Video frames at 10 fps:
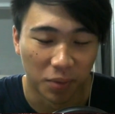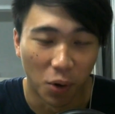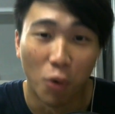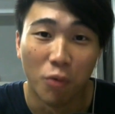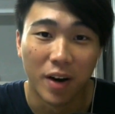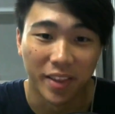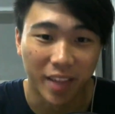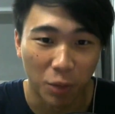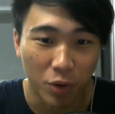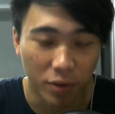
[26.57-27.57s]
over and
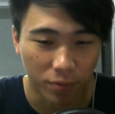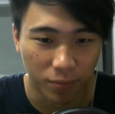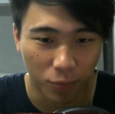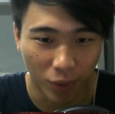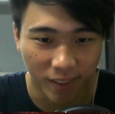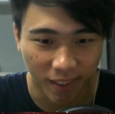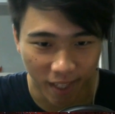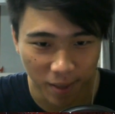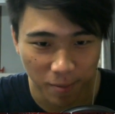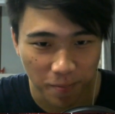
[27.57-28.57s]
done with once
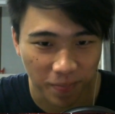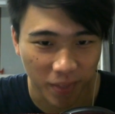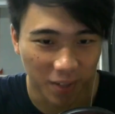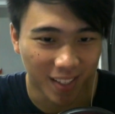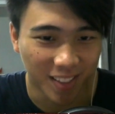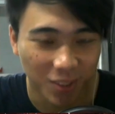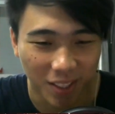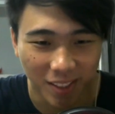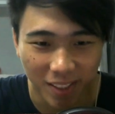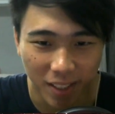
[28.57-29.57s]
again. Alright, so you
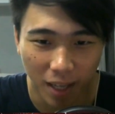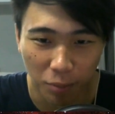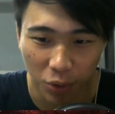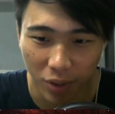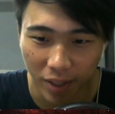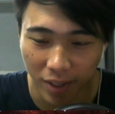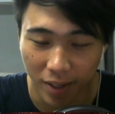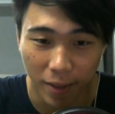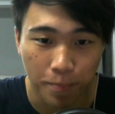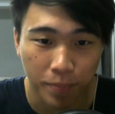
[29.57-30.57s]
can see here I'm doing
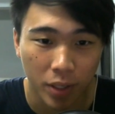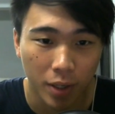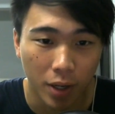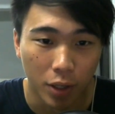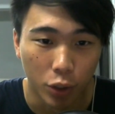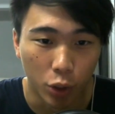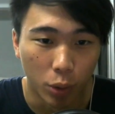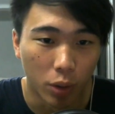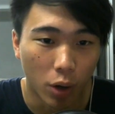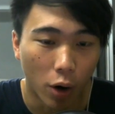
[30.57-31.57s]
a
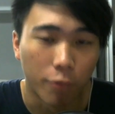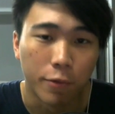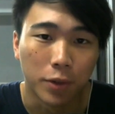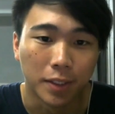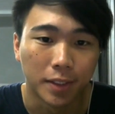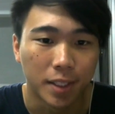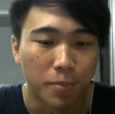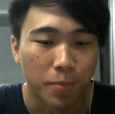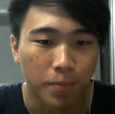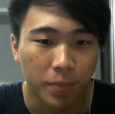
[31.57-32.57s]
duo Ophiuchus
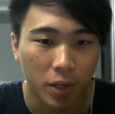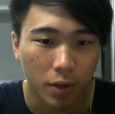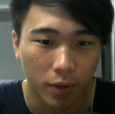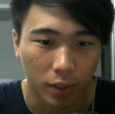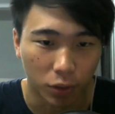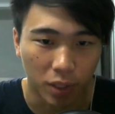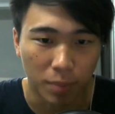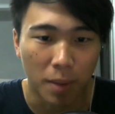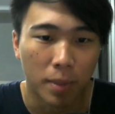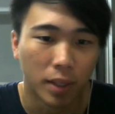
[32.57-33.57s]
team. Right, so team
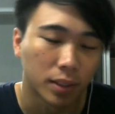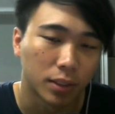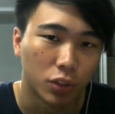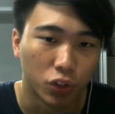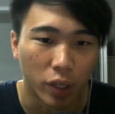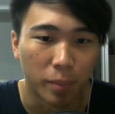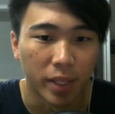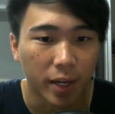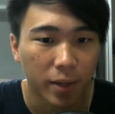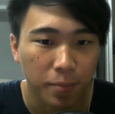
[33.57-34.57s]
members,
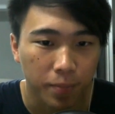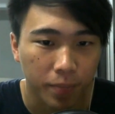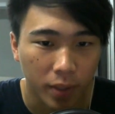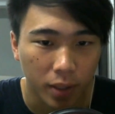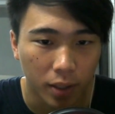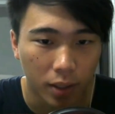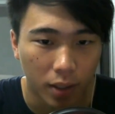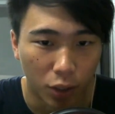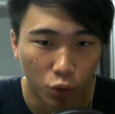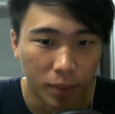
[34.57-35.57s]
Gemini,
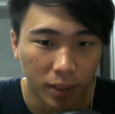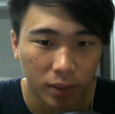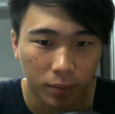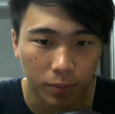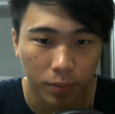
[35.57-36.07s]
Anubis,